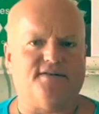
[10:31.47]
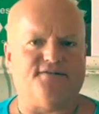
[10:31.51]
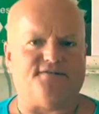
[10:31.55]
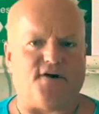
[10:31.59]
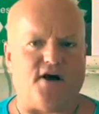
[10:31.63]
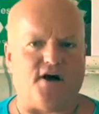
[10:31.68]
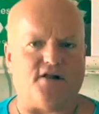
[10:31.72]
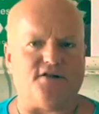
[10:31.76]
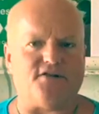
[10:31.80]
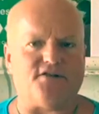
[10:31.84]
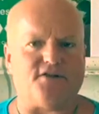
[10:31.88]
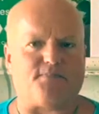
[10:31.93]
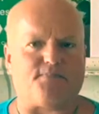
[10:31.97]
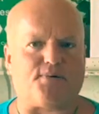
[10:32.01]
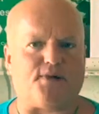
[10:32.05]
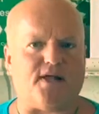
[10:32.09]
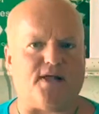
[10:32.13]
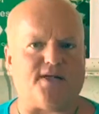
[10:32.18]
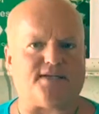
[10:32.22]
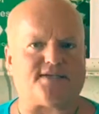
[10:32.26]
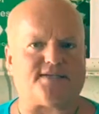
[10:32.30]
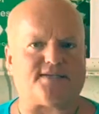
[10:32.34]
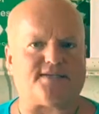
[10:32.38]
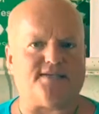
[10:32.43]
Follow the
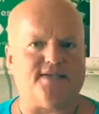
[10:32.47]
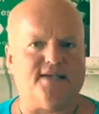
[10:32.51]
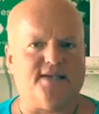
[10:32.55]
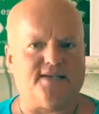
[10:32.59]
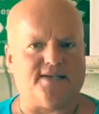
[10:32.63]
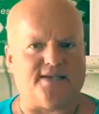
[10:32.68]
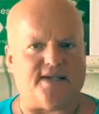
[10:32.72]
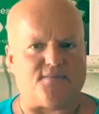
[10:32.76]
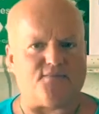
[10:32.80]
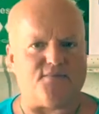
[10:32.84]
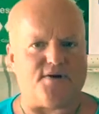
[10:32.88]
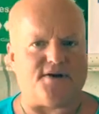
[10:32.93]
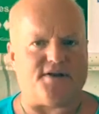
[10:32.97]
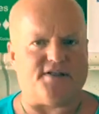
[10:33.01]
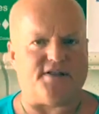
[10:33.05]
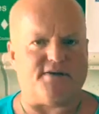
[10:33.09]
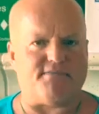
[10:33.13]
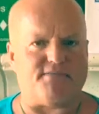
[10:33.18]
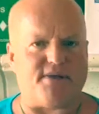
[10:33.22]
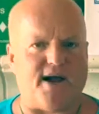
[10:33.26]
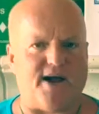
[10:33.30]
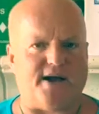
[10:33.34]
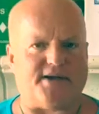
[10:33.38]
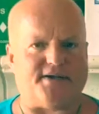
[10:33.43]
plus, get rid of the
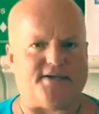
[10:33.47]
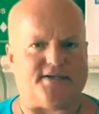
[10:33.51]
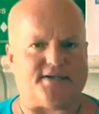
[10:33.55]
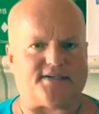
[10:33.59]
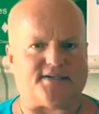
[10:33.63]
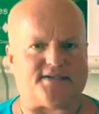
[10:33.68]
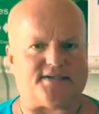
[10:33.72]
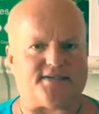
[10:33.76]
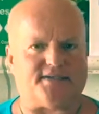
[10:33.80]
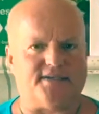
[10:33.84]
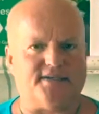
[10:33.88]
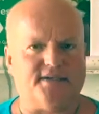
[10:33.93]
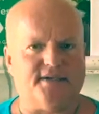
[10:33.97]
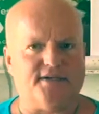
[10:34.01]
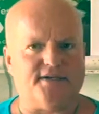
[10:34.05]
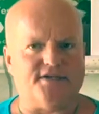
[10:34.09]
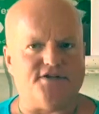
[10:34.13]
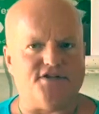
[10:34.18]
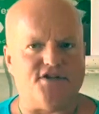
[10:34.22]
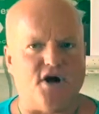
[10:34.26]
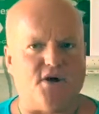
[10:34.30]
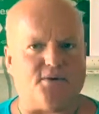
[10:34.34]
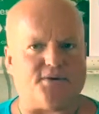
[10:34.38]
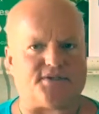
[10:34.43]
minus.
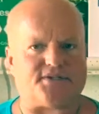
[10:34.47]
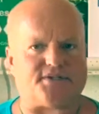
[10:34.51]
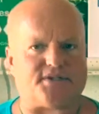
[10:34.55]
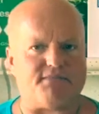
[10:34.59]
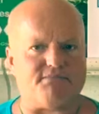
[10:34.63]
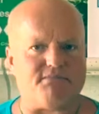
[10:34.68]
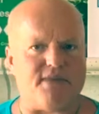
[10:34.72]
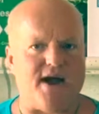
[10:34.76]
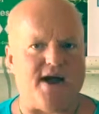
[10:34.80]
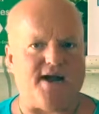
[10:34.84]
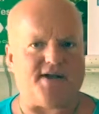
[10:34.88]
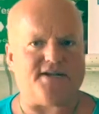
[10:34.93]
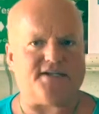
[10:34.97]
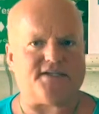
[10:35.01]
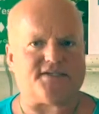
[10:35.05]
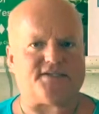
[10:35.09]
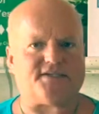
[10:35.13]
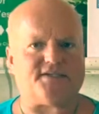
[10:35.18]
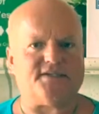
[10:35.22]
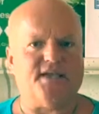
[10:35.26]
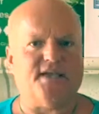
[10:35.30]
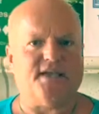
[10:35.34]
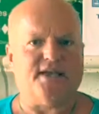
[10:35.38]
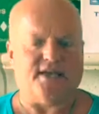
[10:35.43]
Notice the
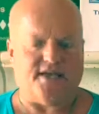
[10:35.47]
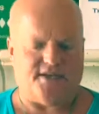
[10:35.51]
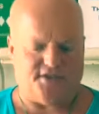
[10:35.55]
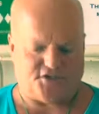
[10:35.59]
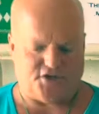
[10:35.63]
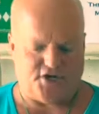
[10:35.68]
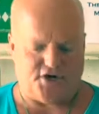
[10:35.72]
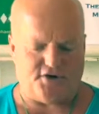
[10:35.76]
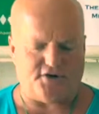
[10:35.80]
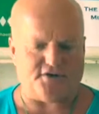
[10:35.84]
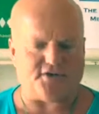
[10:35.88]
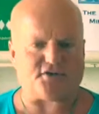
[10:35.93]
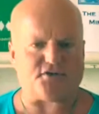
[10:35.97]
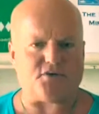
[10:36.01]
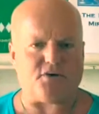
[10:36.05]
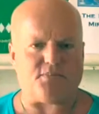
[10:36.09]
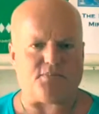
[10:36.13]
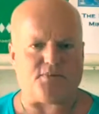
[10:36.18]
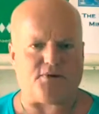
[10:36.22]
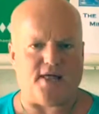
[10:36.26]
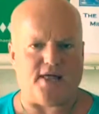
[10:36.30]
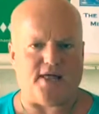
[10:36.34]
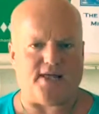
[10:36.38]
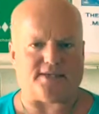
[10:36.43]
minus and turn it to
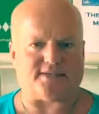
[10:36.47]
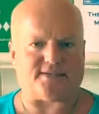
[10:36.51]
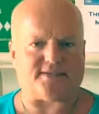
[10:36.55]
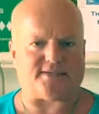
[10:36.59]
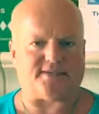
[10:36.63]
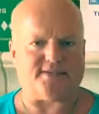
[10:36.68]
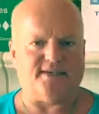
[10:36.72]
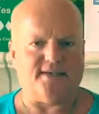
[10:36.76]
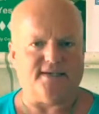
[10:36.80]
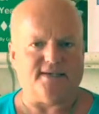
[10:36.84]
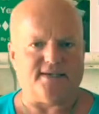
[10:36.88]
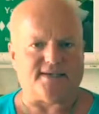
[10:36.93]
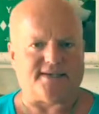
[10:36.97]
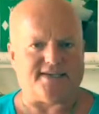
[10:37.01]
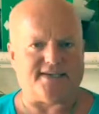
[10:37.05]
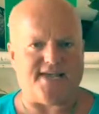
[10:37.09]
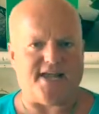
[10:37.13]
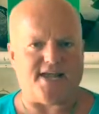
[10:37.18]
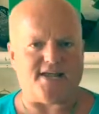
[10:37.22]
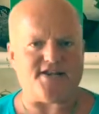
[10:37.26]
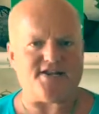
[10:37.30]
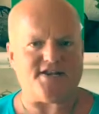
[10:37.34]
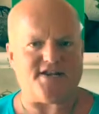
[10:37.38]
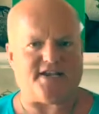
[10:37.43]
a plus.
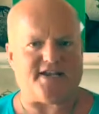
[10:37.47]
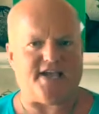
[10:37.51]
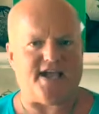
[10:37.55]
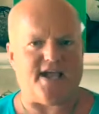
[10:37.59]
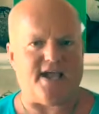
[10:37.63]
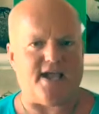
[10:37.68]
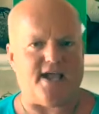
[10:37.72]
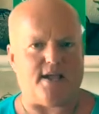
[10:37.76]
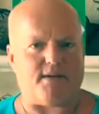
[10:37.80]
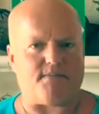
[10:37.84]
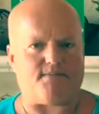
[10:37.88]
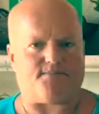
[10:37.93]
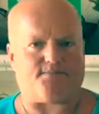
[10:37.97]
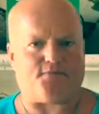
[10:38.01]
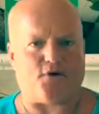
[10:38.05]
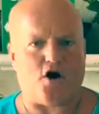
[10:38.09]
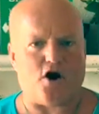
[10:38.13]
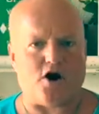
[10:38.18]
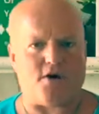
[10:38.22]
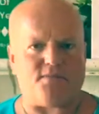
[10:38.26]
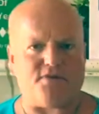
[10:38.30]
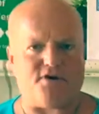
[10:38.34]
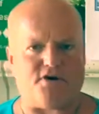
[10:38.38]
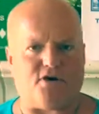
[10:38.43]
Get in the game,
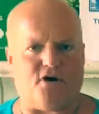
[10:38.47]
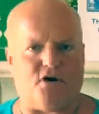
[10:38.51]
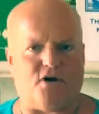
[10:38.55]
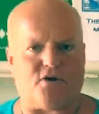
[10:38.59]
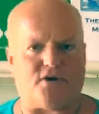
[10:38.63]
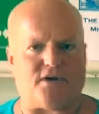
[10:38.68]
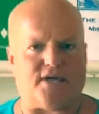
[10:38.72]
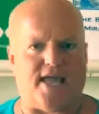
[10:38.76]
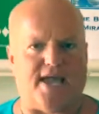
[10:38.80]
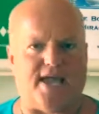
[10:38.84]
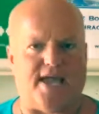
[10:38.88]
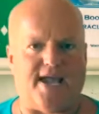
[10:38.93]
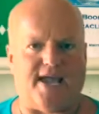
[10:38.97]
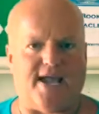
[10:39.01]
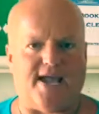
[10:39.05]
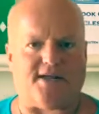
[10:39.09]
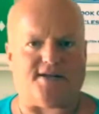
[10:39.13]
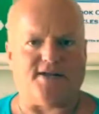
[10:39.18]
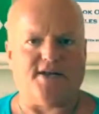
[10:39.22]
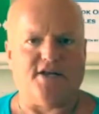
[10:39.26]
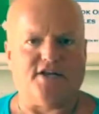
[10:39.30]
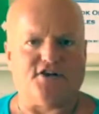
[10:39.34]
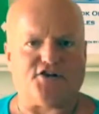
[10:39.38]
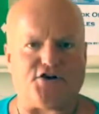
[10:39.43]
farm your own
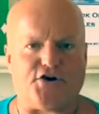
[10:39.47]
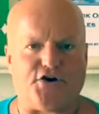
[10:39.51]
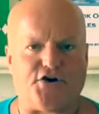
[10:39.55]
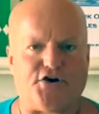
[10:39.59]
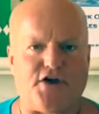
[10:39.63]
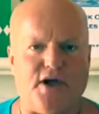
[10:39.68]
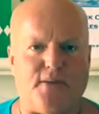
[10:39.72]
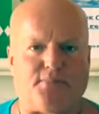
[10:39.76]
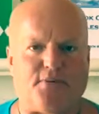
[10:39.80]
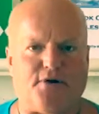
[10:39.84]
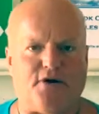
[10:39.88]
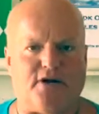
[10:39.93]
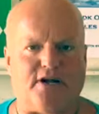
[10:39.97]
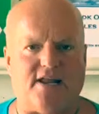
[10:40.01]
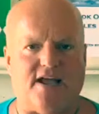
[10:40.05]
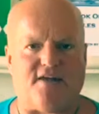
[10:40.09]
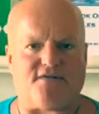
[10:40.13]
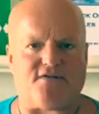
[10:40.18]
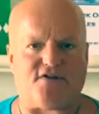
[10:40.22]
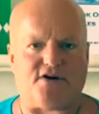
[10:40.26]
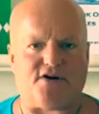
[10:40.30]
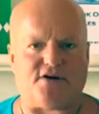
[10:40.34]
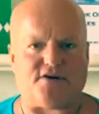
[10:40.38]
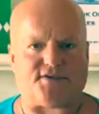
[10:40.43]
land, turn up your
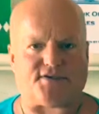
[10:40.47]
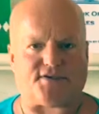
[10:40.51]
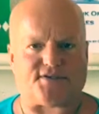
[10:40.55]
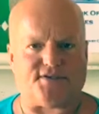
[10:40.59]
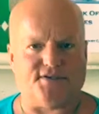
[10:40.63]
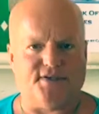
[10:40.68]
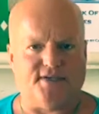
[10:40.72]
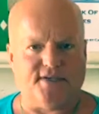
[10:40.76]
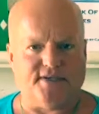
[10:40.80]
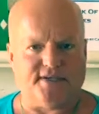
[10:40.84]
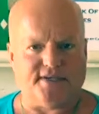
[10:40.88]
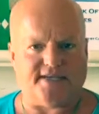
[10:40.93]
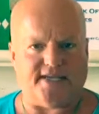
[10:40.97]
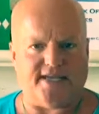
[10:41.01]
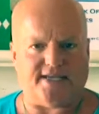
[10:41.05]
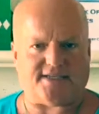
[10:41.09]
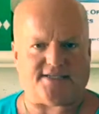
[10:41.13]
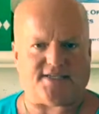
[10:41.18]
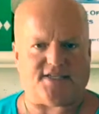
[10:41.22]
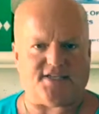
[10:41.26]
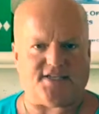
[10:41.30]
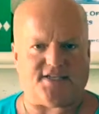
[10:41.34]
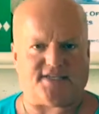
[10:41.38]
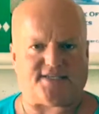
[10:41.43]
levers,
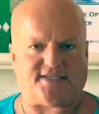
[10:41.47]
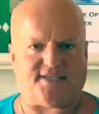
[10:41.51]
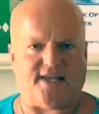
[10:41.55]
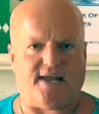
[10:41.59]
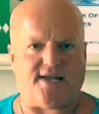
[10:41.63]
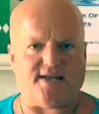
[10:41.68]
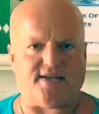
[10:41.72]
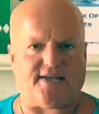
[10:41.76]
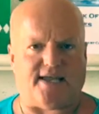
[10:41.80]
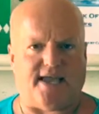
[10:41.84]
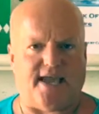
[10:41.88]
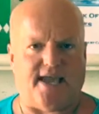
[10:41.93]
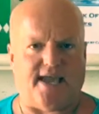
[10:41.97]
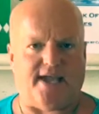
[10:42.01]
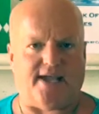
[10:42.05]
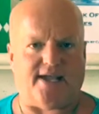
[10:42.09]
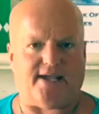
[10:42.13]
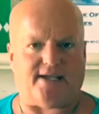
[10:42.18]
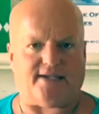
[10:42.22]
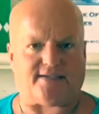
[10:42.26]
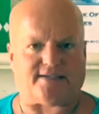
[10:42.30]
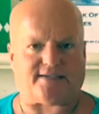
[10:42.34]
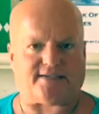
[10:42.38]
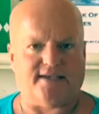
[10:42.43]
get to the sun
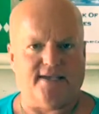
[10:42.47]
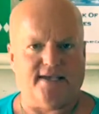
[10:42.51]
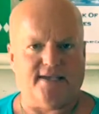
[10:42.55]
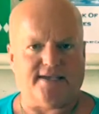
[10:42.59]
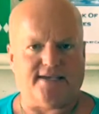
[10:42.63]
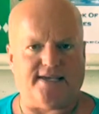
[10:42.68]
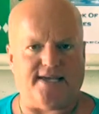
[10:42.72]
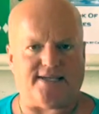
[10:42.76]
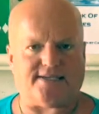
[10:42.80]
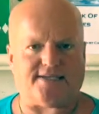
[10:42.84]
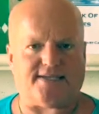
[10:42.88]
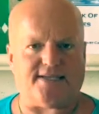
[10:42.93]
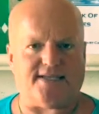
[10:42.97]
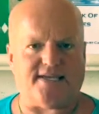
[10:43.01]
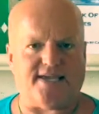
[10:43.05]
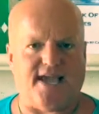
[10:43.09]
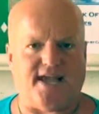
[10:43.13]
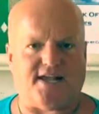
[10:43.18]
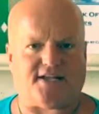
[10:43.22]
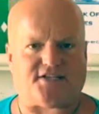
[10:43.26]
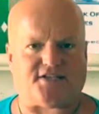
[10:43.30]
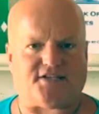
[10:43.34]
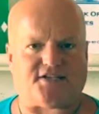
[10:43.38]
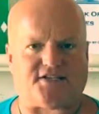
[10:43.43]
gaze, get to the
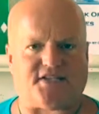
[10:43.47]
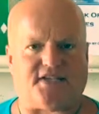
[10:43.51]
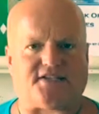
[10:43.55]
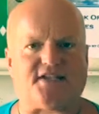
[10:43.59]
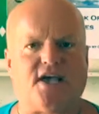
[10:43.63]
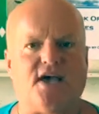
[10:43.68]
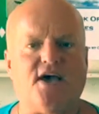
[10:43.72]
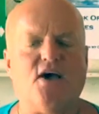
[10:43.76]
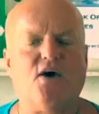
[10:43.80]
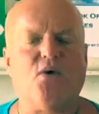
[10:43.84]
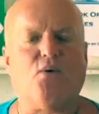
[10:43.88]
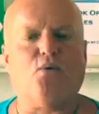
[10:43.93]
exercise.